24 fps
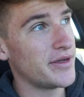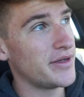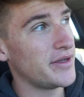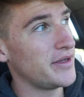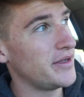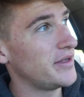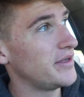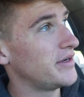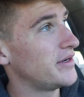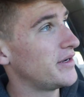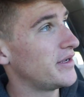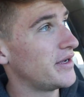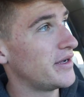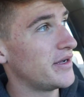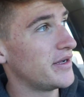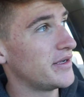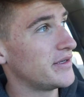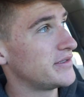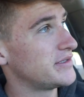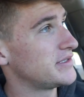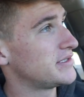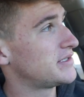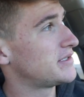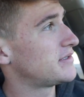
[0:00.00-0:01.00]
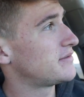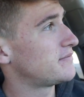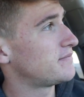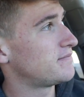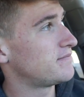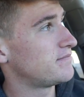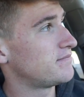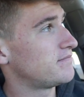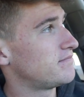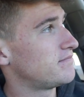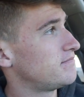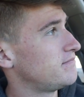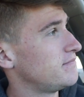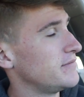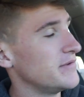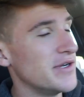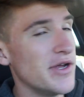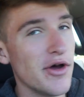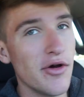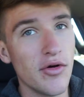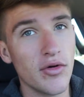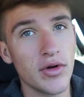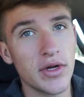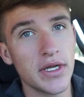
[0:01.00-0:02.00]
And uh, just
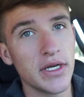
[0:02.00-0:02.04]
no